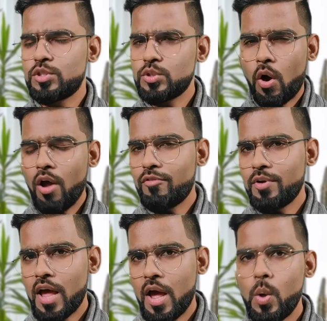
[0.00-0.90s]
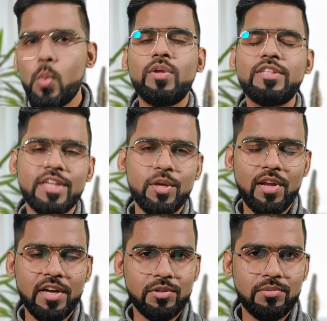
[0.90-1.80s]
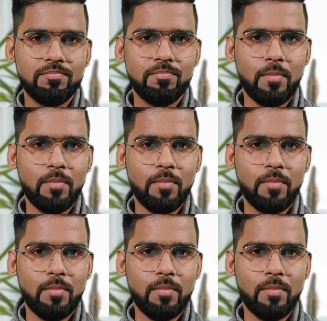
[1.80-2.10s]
This is all for now. We'll see you later.